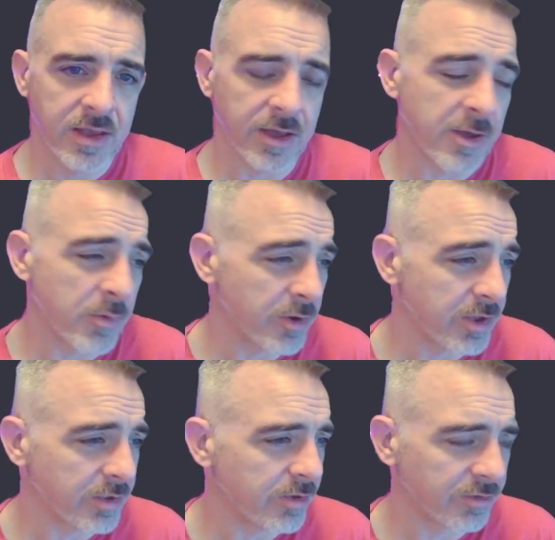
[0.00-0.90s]
Or
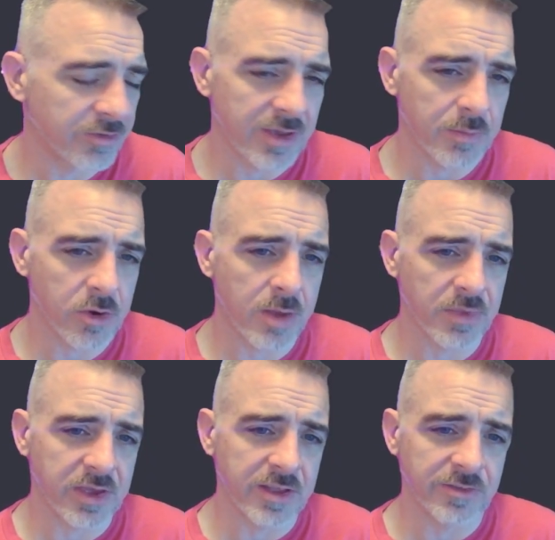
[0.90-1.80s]
you can use the same prompt
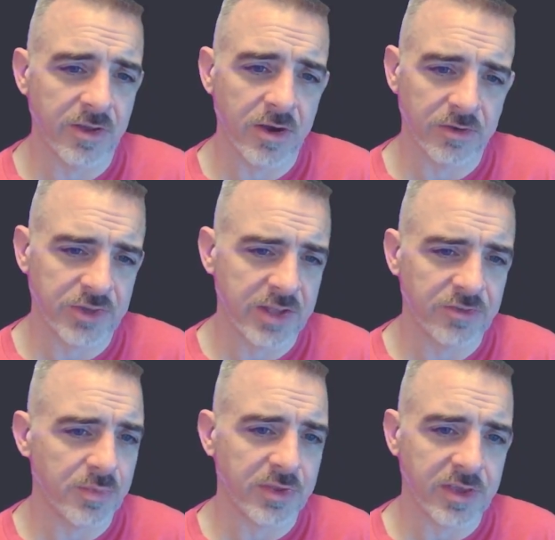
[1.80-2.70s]
the kids are.
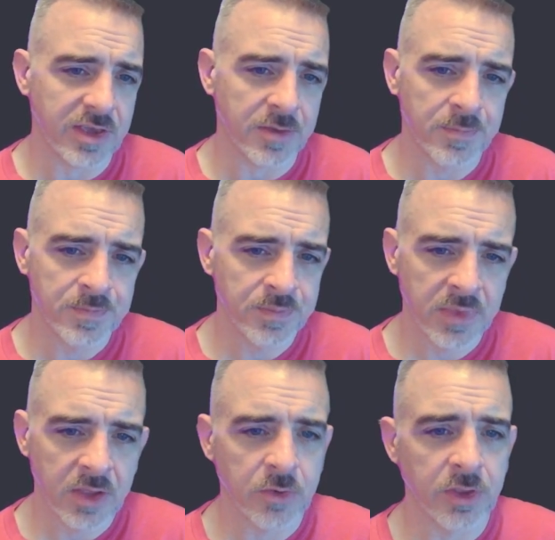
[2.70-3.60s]
ChatGPT
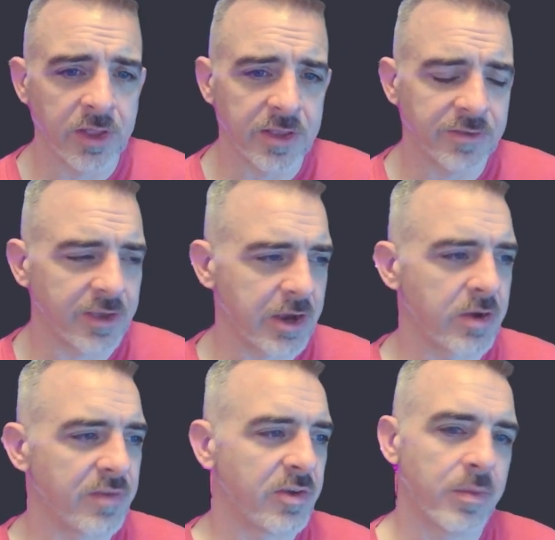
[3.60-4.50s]
really doesn't
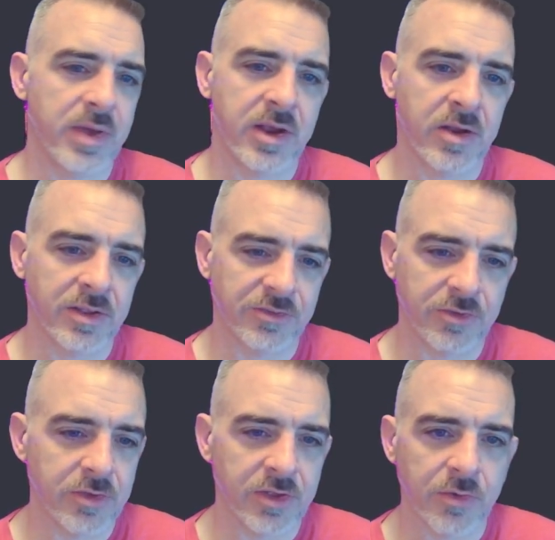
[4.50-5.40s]
care if you're a parent,
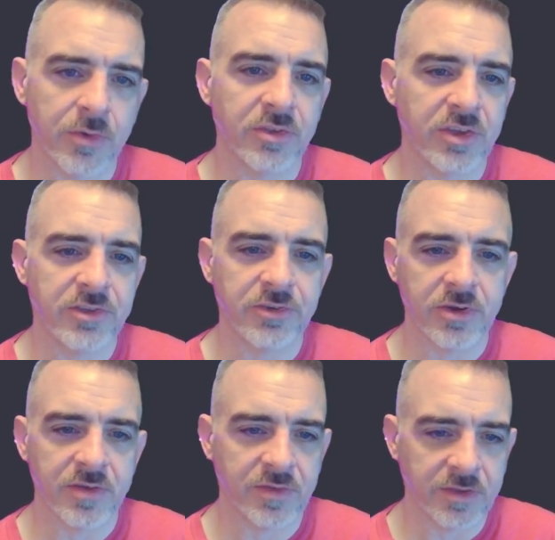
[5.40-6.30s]
student, or
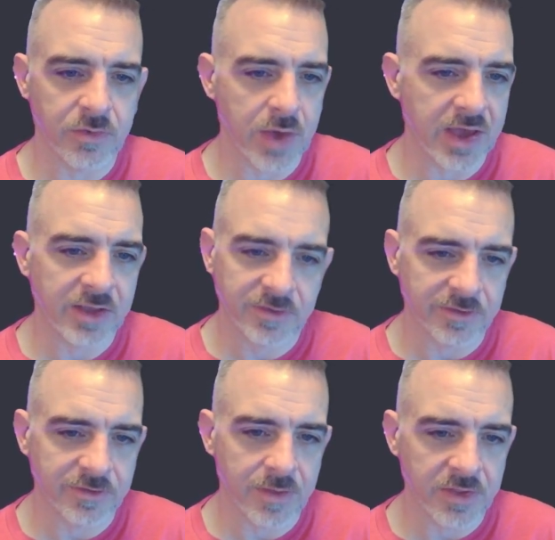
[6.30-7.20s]
teacher. If you ask
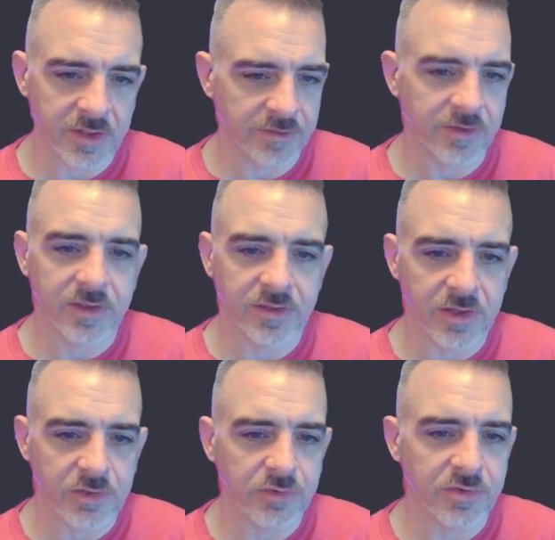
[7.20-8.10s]
it something, it's going to
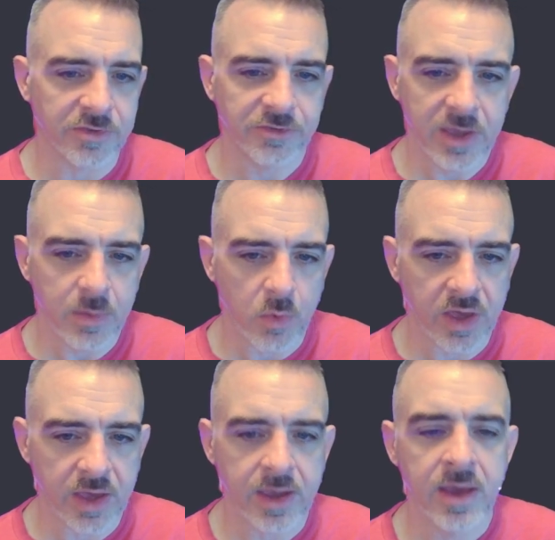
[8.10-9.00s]
teach you the same
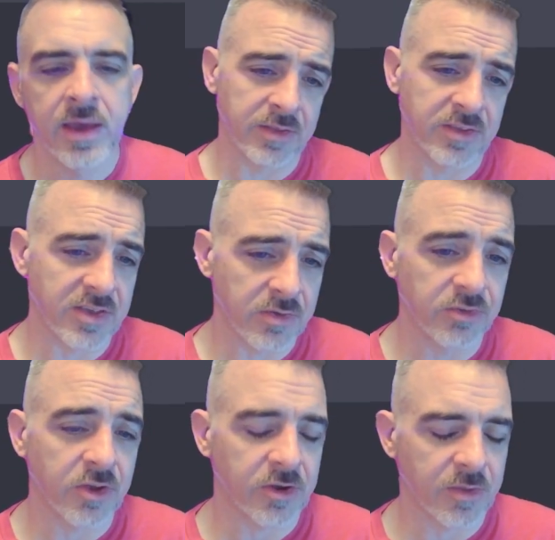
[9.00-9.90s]
way until you
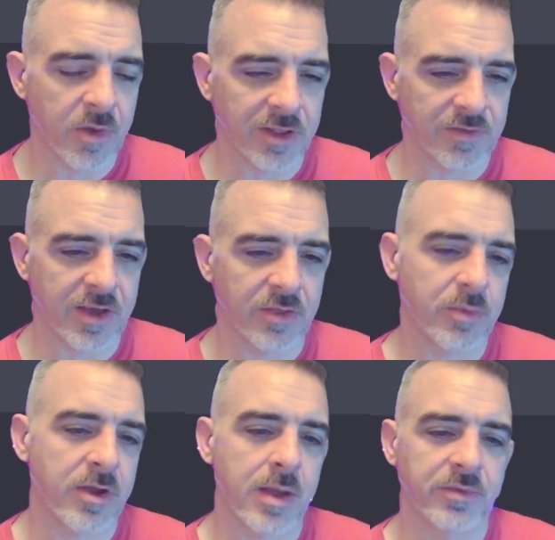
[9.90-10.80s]
start to modify the
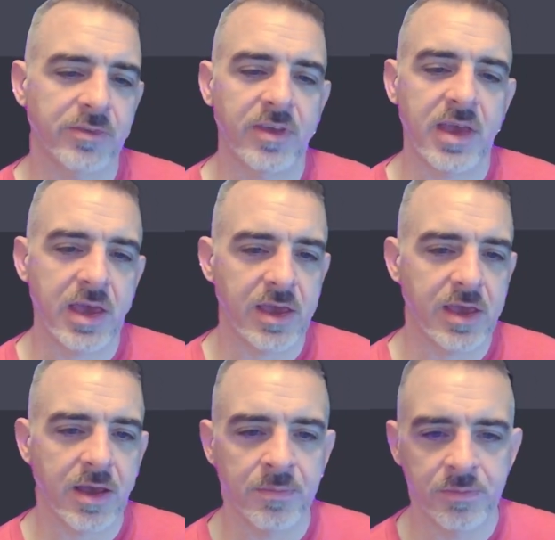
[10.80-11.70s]
prompts to say,
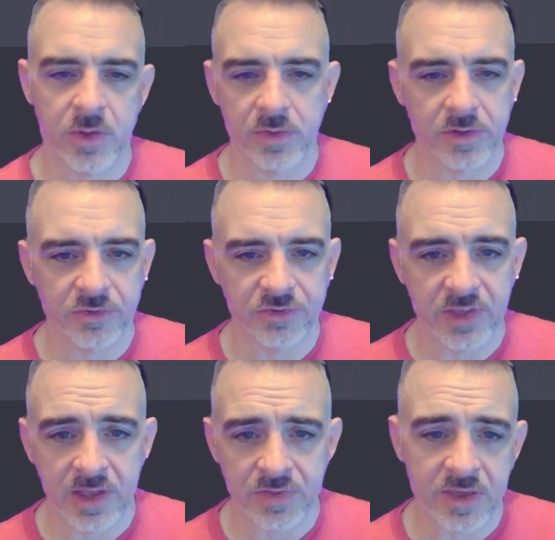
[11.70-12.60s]
hey, I don't
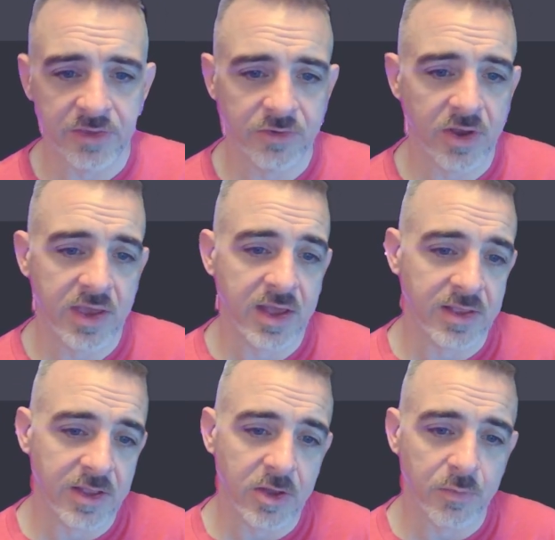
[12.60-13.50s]
understand this, or hey, I
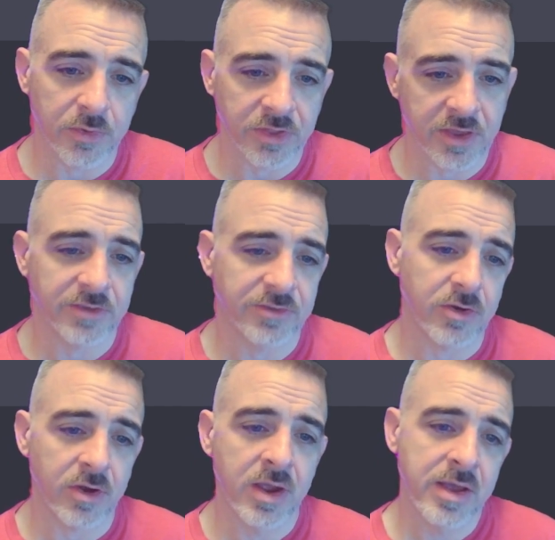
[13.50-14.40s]
need help with this,
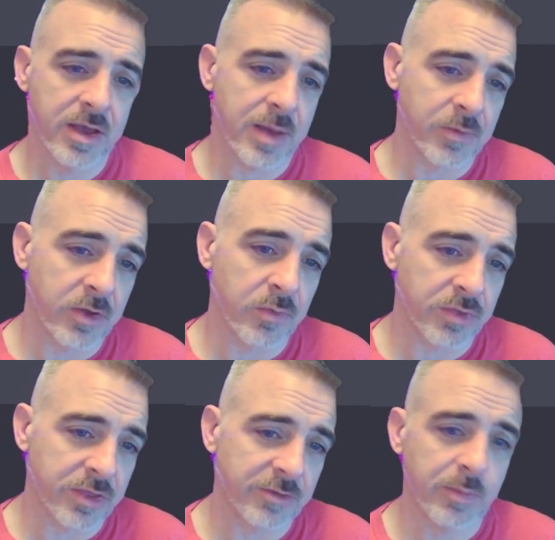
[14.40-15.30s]
or I'm good
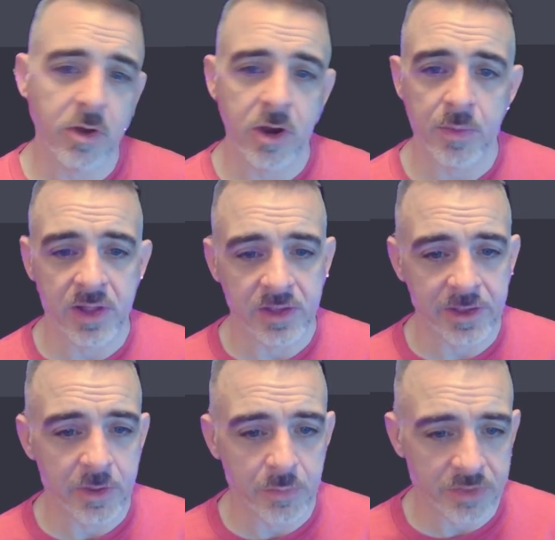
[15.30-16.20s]
with this part, but I
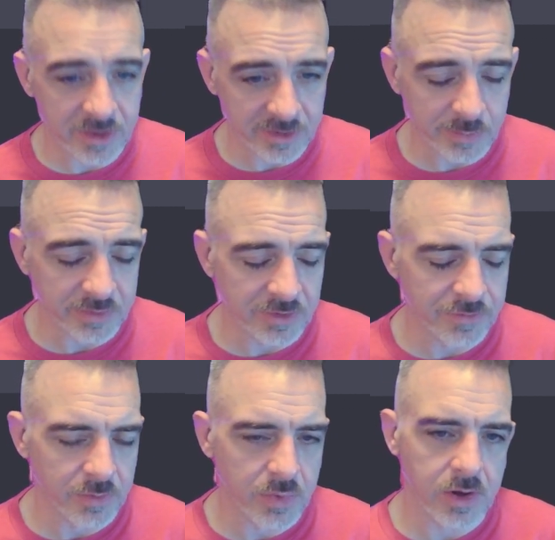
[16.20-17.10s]
need help with this
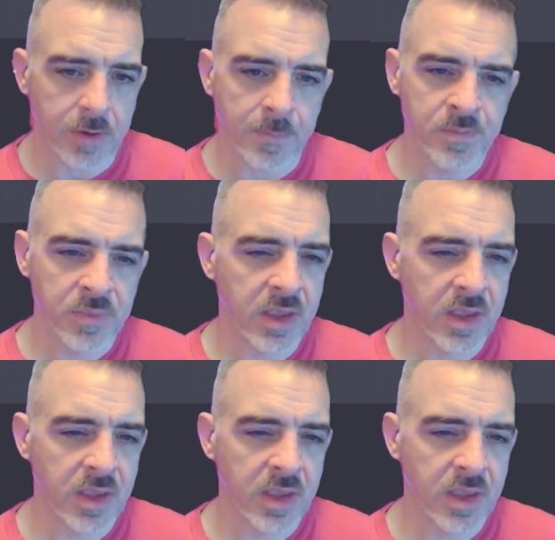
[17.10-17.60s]
specific part.